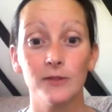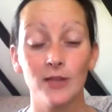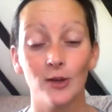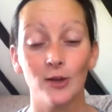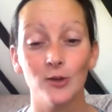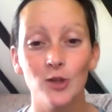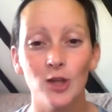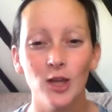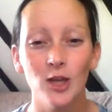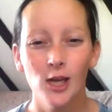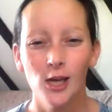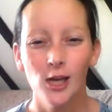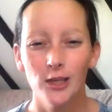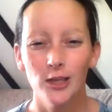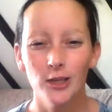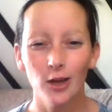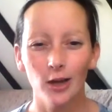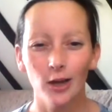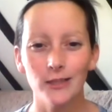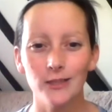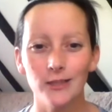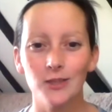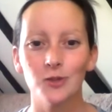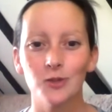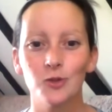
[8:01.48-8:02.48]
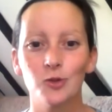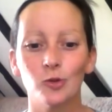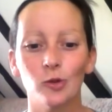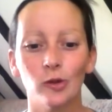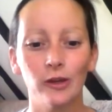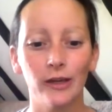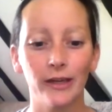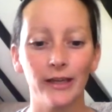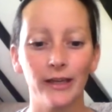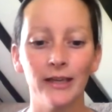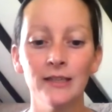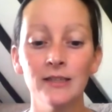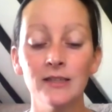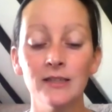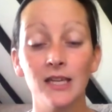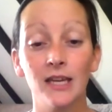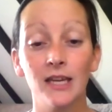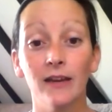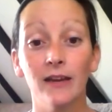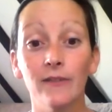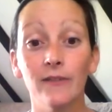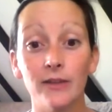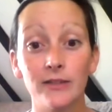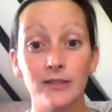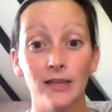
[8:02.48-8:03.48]
as those nights are drawing in to
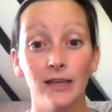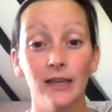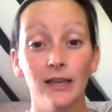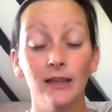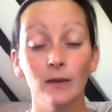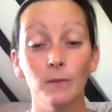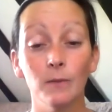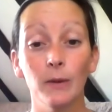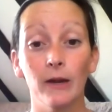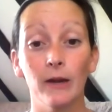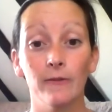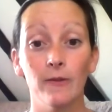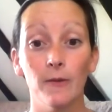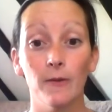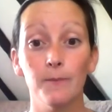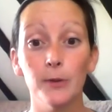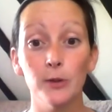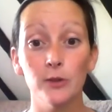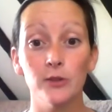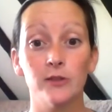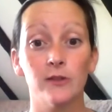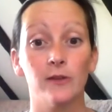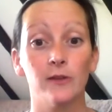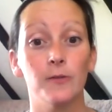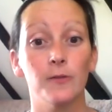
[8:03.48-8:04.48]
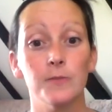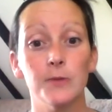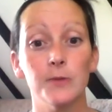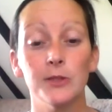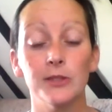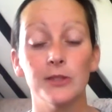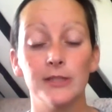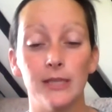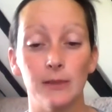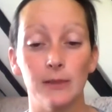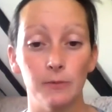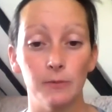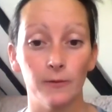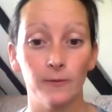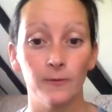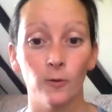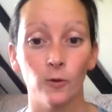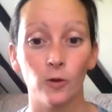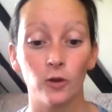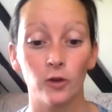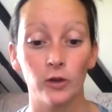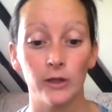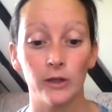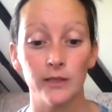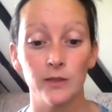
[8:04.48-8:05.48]
give us a little bit of a boost of immunity
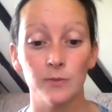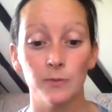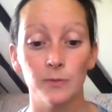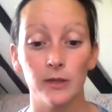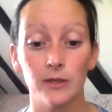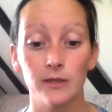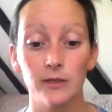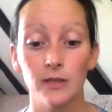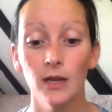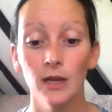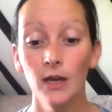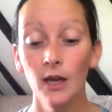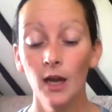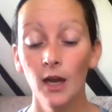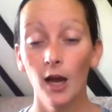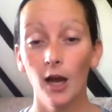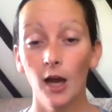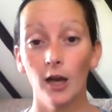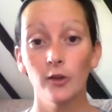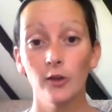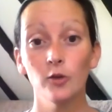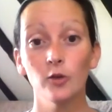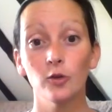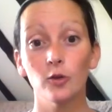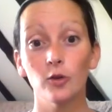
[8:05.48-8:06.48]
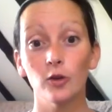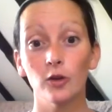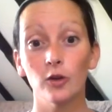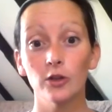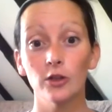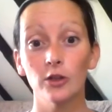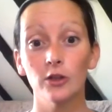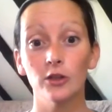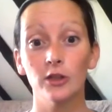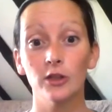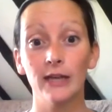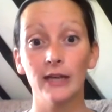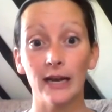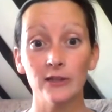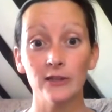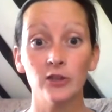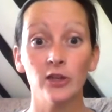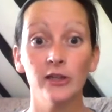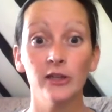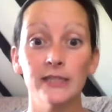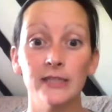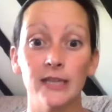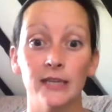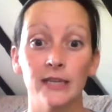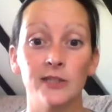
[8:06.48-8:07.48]
before Christmas. Your
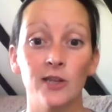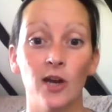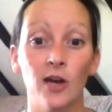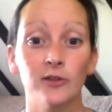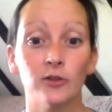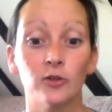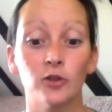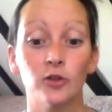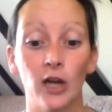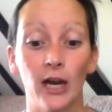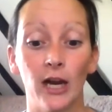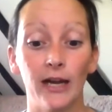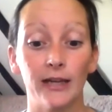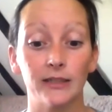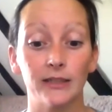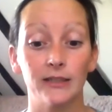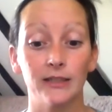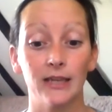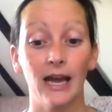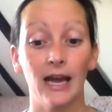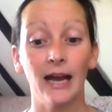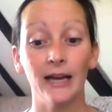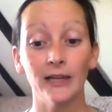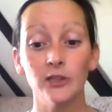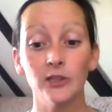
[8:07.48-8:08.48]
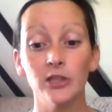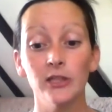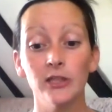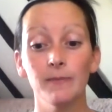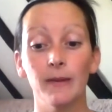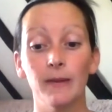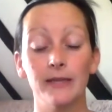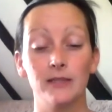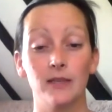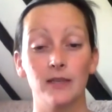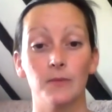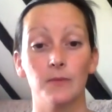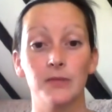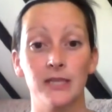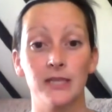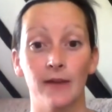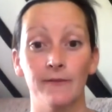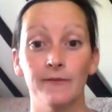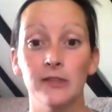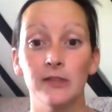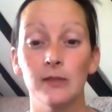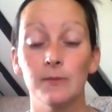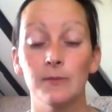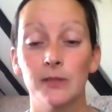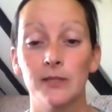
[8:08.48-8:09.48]
gastrointestinal tract actually makes up
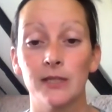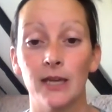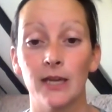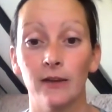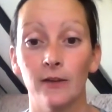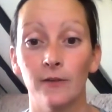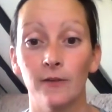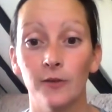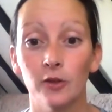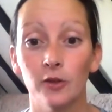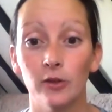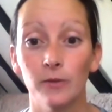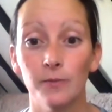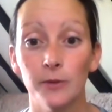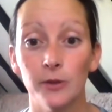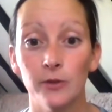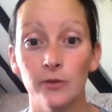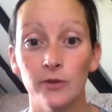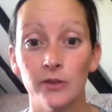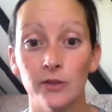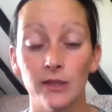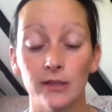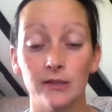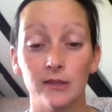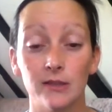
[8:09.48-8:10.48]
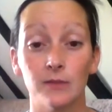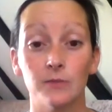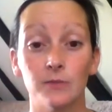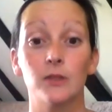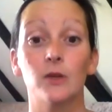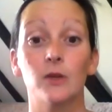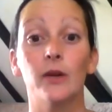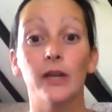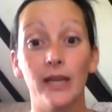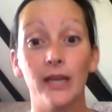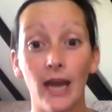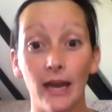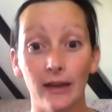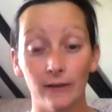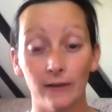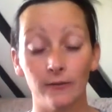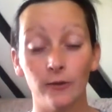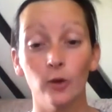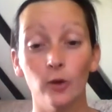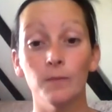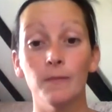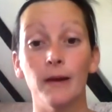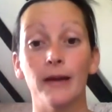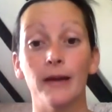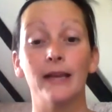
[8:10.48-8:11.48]
70% of your immune system. So again,
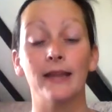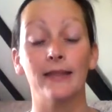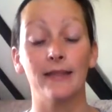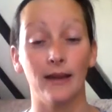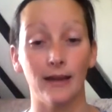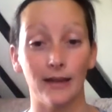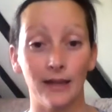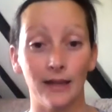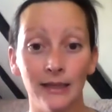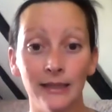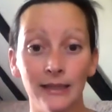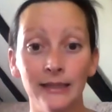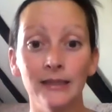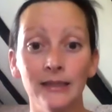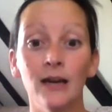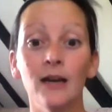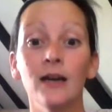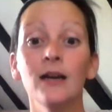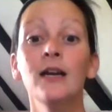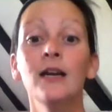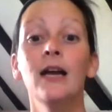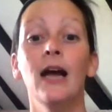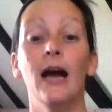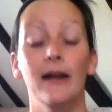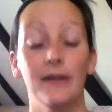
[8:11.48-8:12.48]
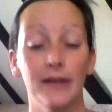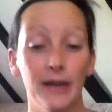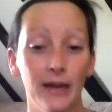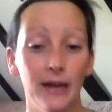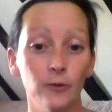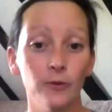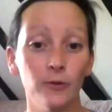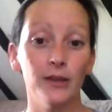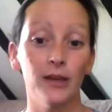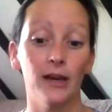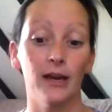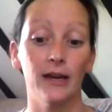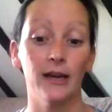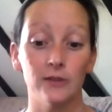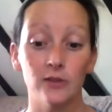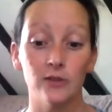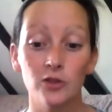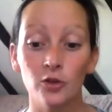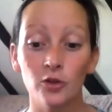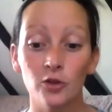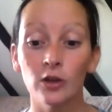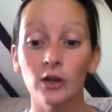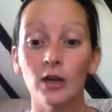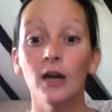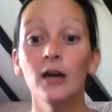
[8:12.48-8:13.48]
if you're making that cleaner and healthier and
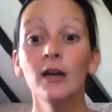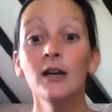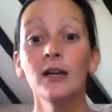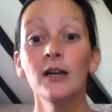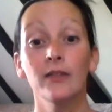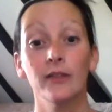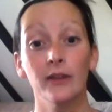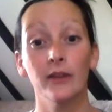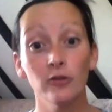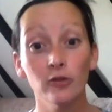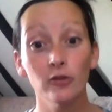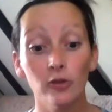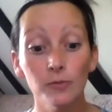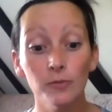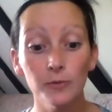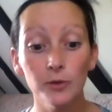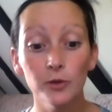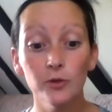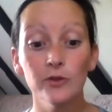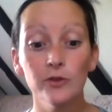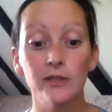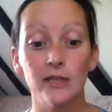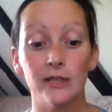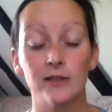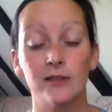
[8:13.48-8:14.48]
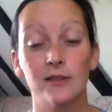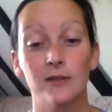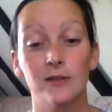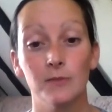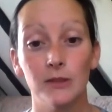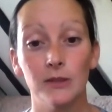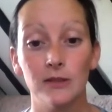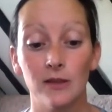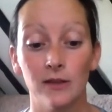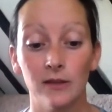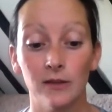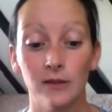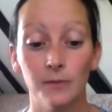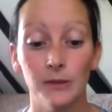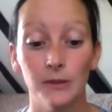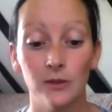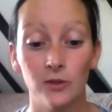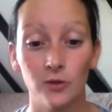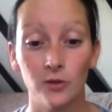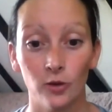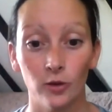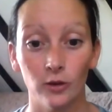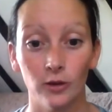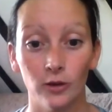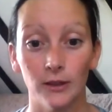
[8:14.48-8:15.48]
stronger, then your immune system is going to be
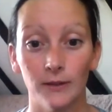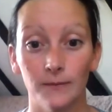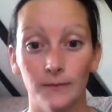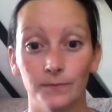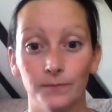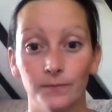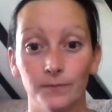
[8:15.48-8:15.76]
stronger.